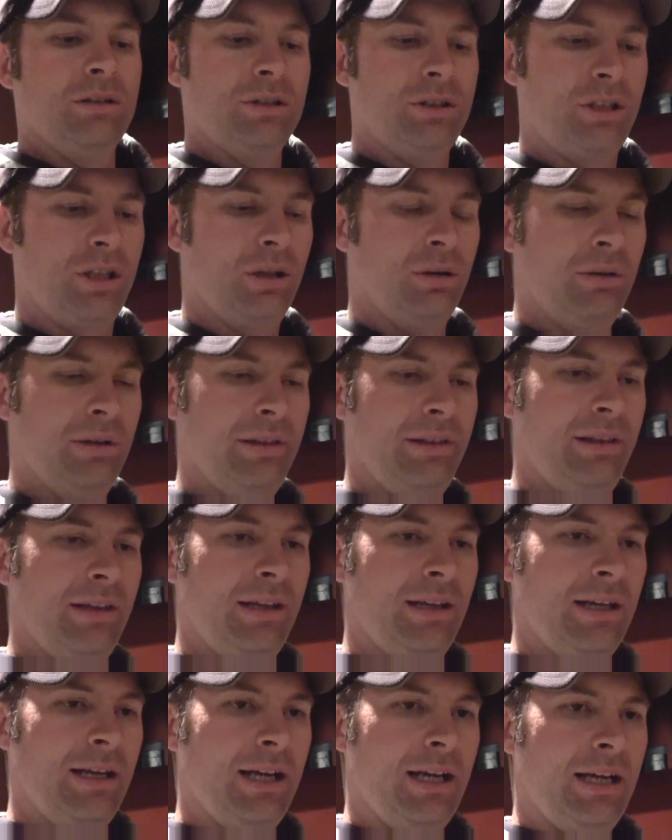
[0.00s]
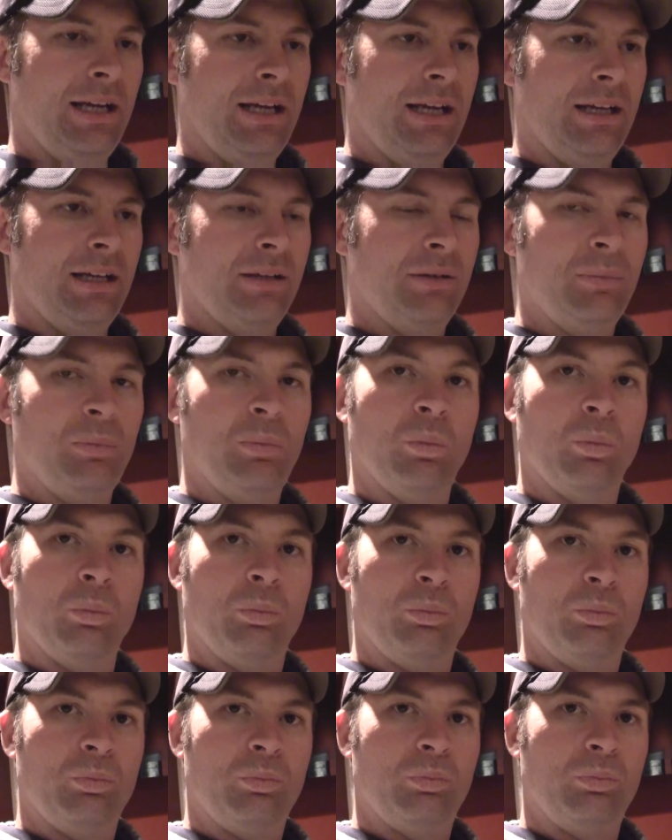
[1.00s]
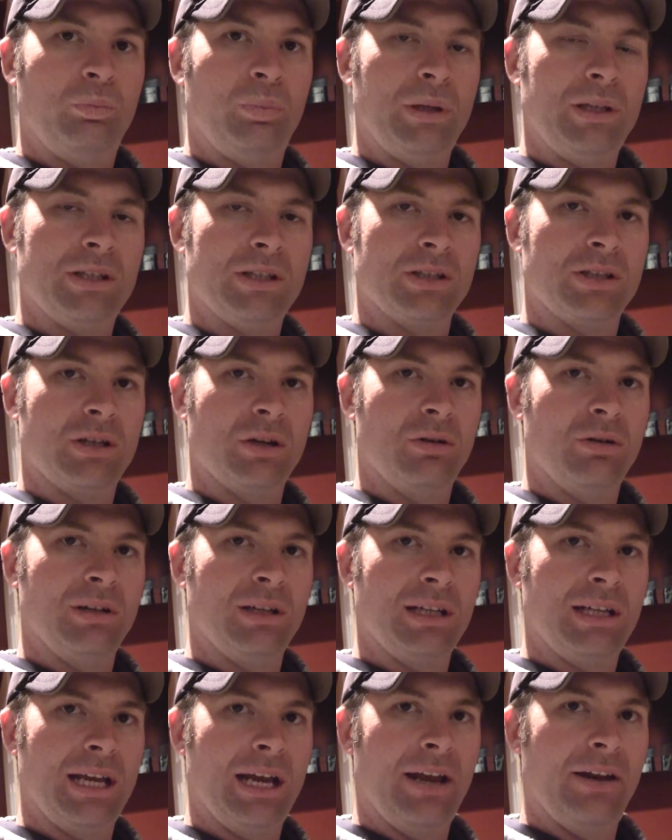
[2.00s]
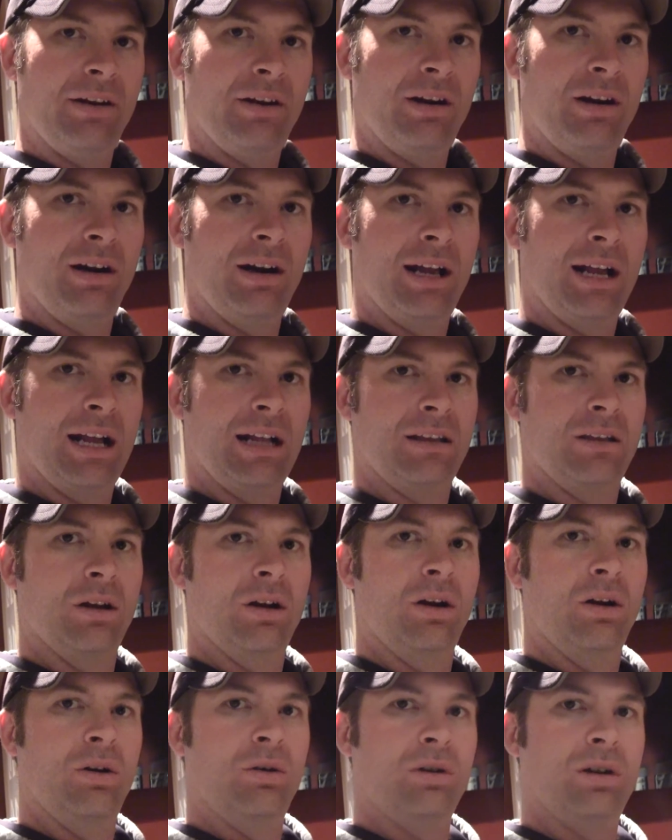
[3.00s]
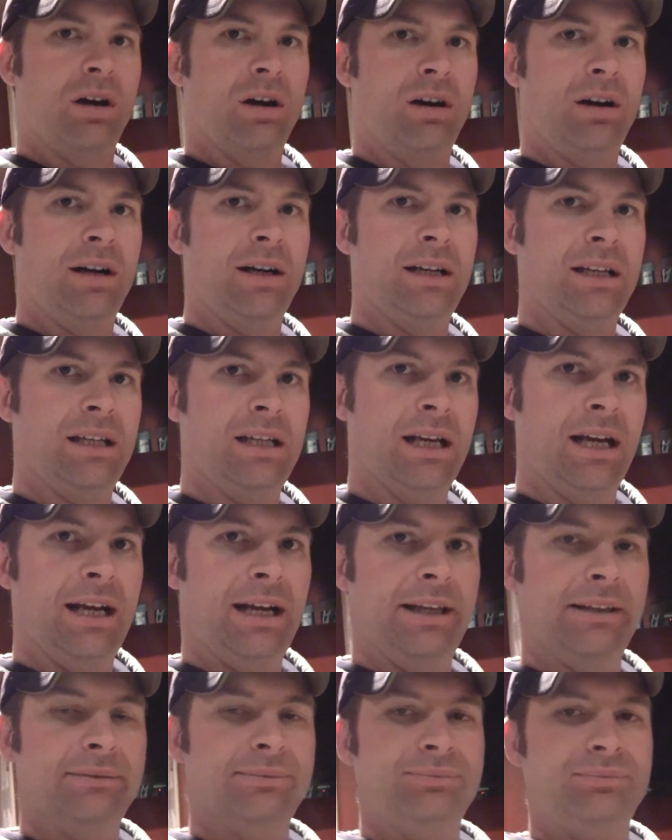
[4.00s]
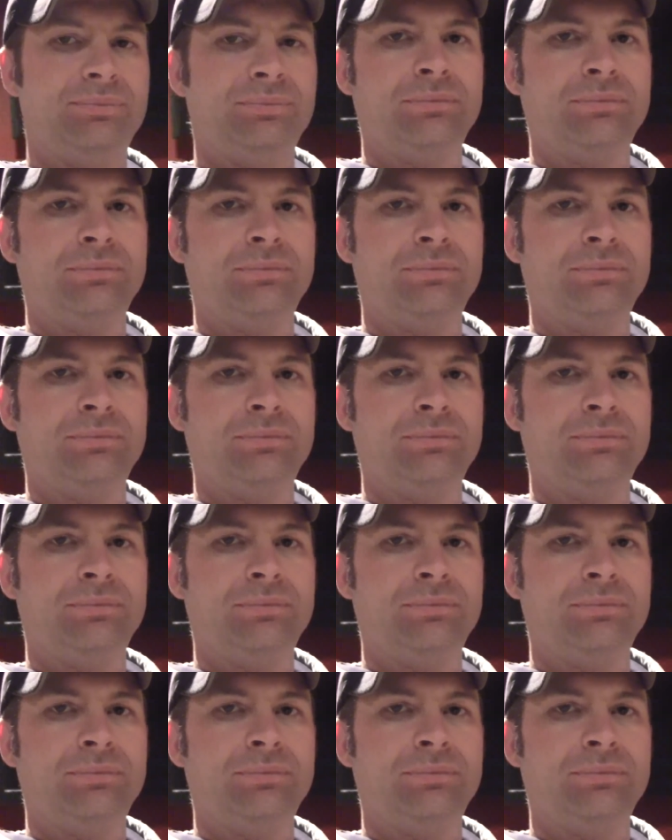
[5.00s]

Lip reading: showing the pieces going together. I got the oak already cut.